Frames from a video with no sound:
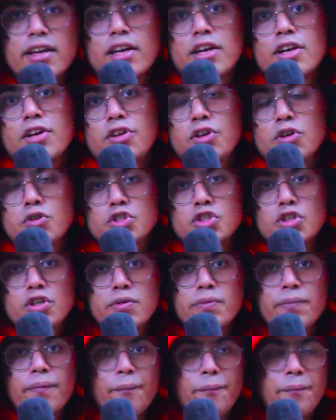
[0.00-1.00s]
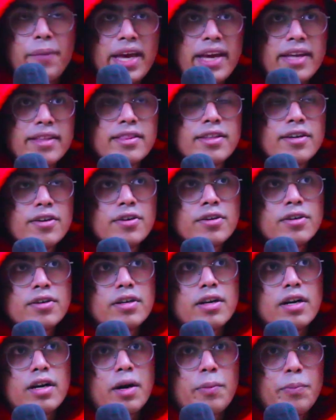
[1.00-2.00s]
you should make the
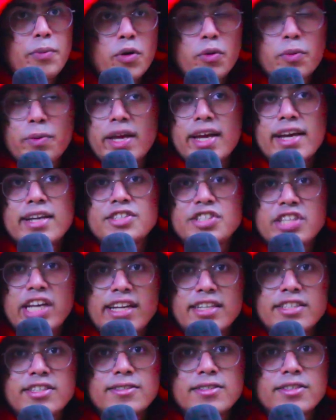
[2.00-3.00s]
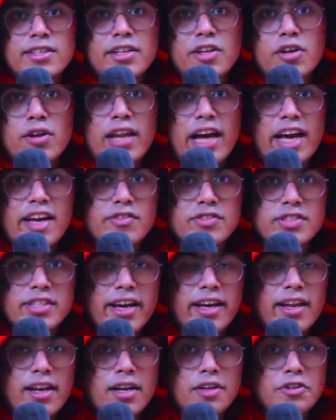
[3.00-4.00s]
appropriate changes in your
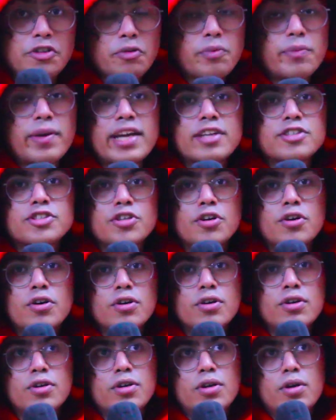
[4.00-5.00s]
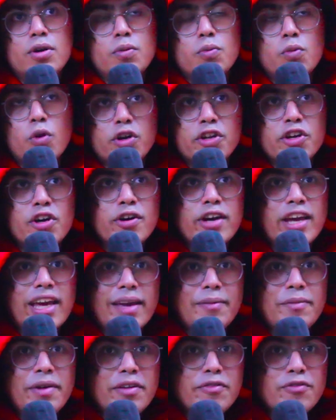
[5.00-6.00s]
lifestyle to make sure what you're
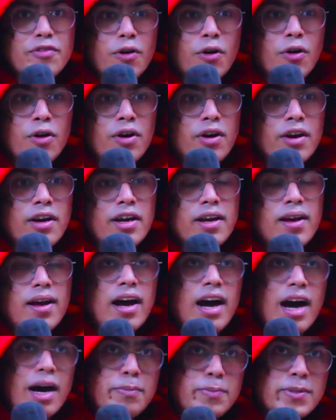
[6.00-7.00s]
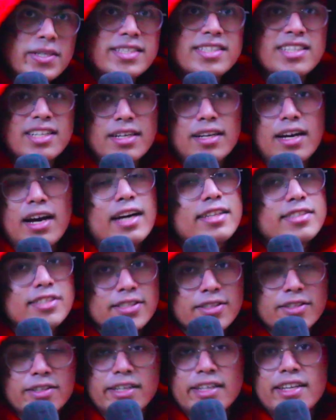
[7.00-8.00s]
aiming for happens as
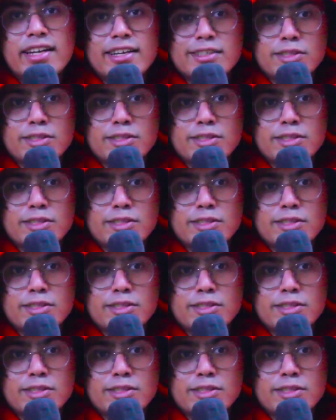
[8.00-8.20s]
certain as